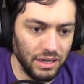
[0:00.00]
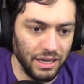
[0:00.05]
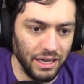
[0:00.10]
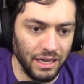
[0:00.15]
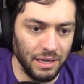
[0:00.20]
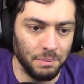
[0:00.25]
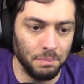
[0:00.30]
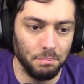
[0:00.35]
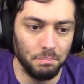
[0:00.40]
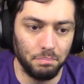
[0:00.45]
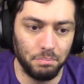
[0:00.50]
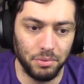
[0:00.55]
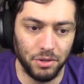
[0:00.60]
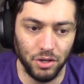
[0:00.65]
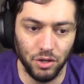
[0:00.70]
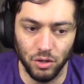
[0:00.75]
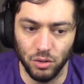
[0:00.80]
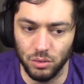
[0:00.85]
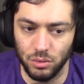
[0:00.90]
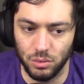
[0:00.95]

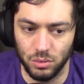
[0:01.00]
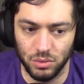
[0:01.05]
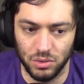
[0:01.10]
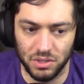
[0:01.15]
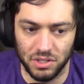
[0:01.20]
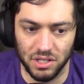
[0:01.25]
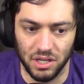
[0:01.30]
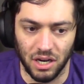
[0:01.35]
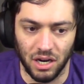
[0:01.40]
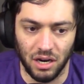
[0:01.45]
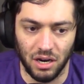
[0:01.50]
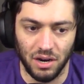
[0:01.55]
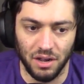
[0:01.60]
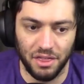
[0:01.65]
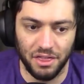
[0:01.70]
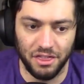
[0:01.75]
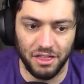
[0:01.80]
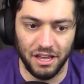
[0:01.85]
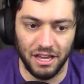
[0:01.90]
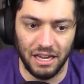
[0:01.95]
Imbues are a
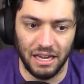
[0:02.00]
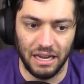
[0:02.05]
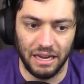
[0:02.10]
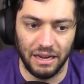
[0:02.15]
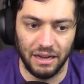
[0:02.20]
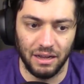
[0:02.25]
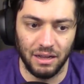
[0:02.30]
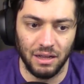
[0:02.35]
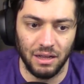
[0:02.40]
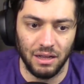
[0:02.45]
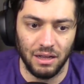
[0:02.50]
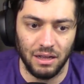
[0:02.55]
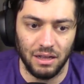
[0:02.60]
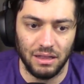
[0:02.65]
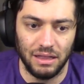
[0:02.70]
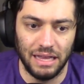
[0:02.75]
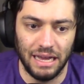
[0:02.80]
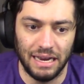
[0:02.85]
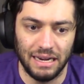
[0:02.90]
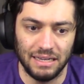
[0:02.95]
thing
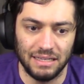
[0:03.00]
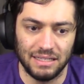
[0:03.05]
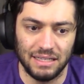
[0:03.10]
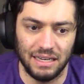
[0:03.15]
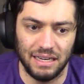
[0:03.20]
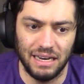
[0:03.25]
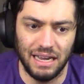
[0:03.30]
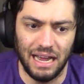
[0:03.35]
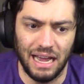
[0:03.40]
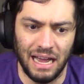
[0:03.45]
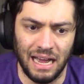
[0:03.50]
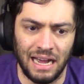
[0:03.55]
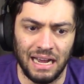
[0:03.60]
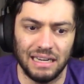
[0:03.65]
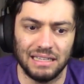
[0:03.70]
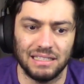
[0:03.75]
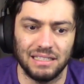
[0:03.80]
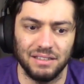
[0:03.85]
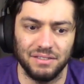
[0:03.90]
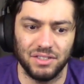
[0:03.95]
that is an
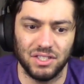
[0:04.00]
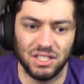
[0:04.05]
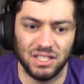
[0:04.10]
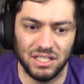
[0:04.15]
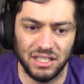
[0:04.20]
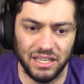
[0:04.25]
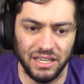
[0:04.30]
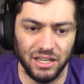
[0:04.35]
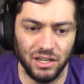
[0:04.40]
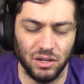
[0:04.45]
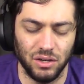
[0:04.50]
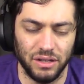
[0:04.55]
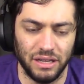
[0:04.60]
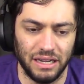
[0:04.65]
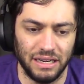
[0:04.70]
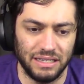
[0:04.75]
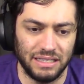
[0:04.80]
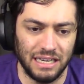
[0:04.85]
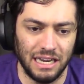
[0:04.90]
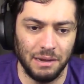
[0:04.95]
active skill
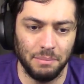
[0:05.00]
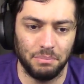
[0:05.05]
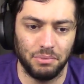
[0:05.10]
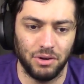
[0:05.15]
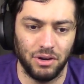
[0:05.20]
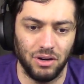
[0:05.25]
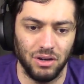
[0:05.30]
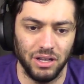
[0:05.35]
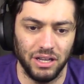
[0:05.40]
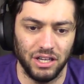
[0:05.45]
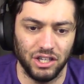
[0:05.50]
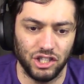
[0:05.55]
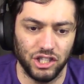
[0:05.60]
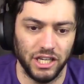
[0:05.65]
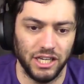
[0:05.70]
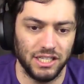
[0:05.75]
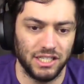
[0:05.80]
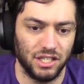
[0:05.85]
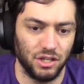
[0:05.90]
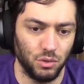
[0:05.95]
that temporarily
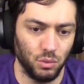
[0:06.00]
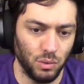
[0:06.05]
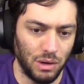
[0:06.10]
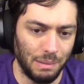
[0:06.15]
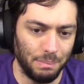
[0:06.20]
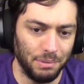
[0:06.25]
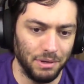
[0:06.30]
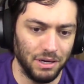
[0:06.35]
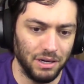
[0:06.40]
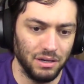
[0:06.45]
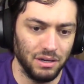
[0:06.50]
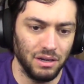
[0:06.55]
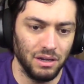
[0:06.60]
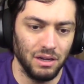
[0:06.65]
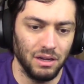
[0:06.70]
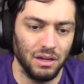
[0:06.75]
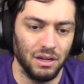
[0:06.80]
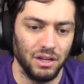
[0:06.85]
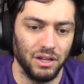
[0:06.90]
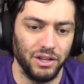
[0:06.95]
enchants your weapon.
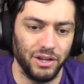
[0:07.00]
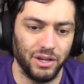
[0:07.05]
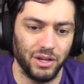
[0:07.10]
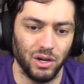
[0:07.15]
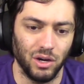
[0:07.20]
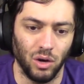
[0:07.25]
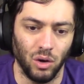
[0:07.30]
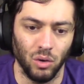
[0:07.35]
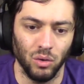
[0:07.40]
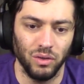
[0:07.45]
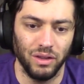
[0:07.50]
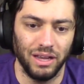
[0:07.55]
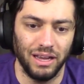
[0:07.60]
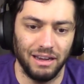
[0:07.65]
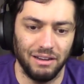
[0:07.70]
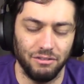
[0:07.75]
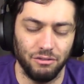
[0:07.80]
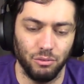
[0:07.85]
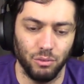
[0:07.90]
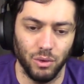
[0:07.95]
You can only
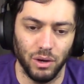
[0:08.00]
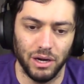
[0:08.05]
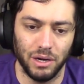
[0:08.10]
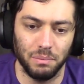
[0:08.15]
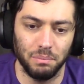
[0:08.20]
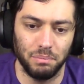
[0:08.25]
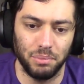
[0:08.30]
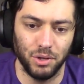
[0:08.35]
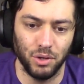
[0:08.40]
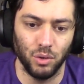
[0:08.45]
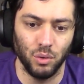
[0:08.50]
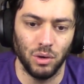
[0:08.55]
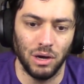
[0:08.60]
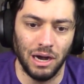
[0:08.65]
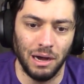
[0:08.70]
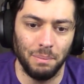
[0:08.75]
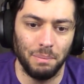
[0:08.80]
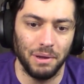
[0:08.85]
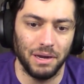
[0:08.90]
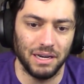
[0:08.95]
have one imbue
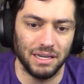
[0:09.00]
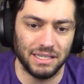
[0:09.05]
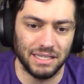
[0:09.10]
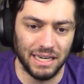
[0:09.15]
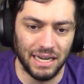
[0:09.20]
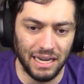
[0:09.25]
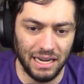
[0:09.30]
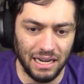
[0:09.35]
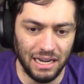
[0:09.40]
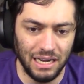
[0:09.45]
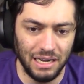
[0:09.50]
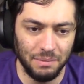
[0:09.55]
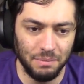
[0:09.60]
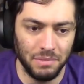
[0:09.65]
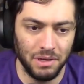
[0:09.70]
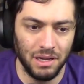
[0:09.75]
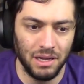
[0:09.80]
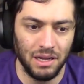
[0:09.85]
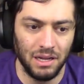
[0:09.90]
up at a time,